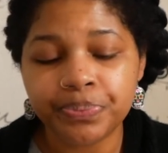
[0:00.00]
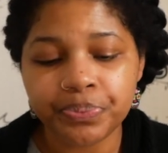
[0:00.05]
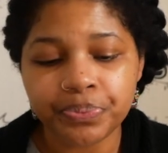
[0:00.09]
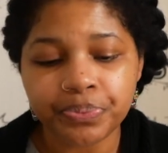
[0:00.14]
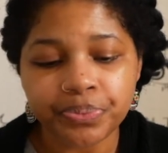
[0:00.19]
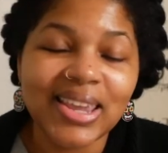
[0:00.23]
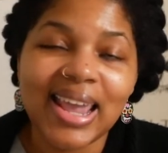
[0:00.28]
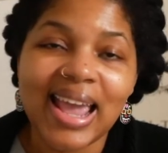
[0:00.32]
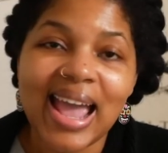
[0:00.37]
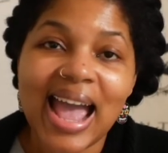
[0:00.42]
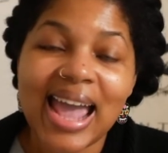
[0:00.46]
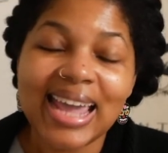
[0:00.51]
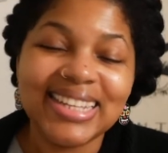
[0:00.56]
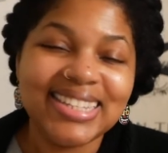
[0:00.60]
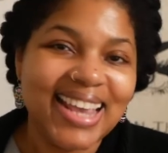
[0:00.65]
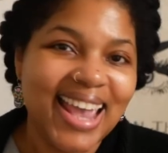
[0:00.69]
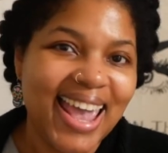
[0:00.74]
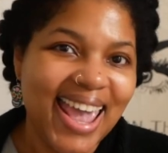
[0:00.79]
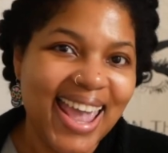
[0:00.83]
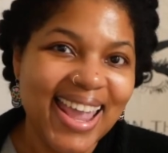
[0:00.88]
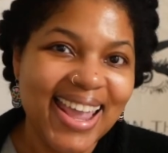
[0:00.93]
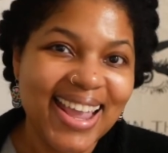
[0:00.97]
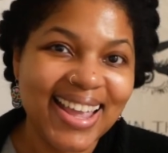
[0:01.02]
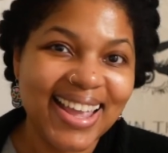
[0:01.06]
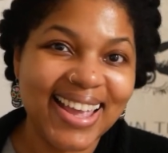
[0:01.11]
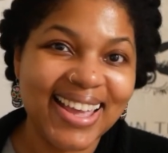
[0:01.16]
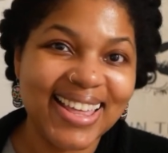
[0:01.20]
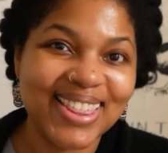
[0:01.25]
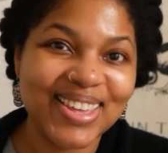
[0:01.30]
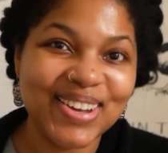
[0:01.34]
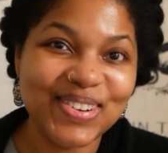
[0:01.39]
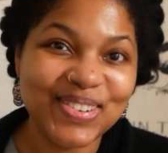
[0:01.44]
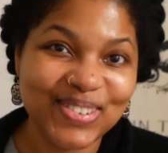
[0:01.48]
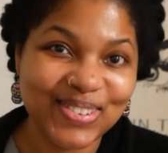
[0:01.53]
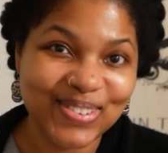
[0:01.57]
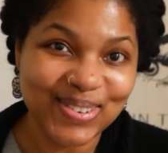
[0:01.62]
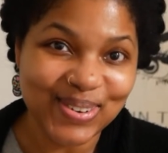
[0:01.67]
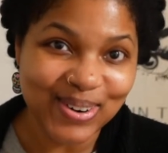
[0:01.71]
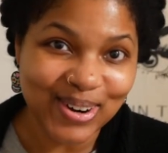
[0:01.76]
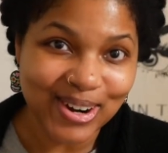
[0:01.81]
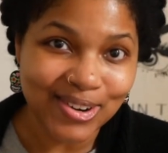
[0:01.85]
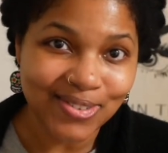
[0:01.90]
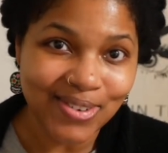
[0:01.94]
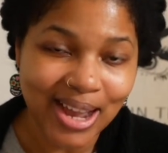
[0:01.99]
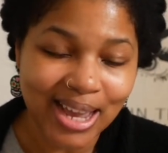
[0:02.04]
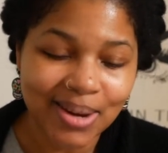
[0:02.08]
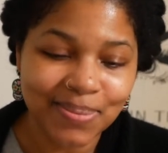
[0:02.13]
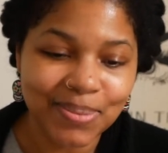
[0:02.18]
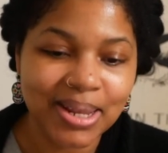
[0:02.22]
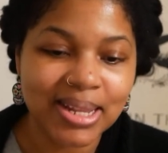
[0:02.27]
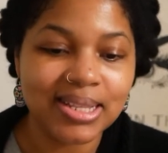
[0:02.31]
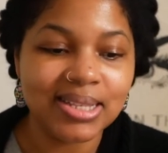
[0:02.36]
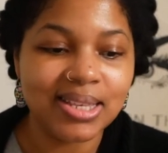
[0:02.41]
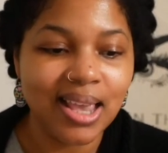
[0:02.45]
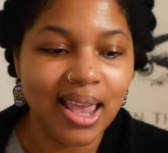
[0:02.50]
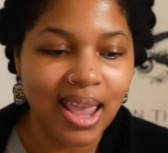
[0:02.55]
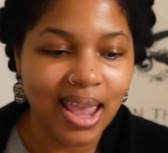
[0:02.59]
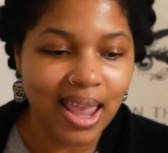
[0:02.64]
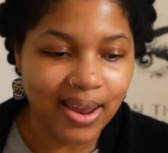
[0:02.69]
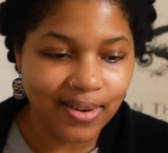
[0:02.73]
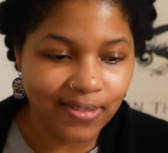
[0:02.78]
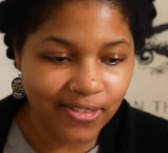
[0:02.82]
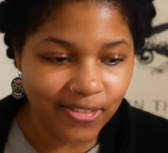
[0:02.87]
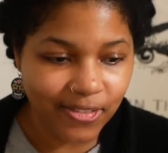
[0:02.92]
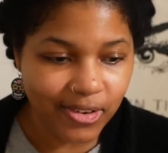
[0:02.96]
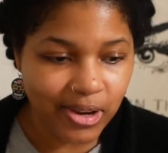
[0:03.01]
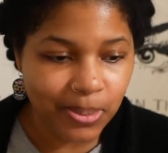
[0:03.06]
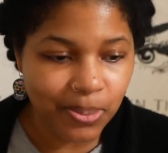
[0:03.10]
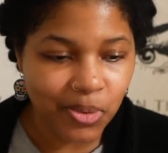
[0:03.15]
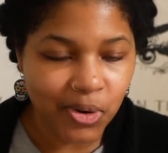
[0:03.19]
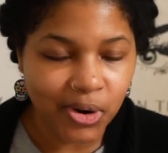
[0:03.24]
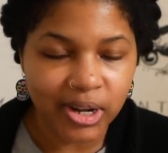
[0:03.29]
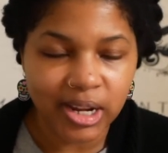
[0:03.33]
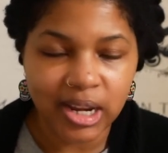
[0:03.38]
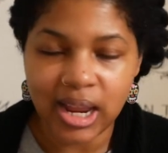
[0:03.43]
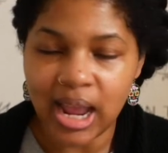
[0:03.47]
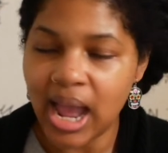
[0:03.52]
Yeah, I take the 4 vitamins every morning.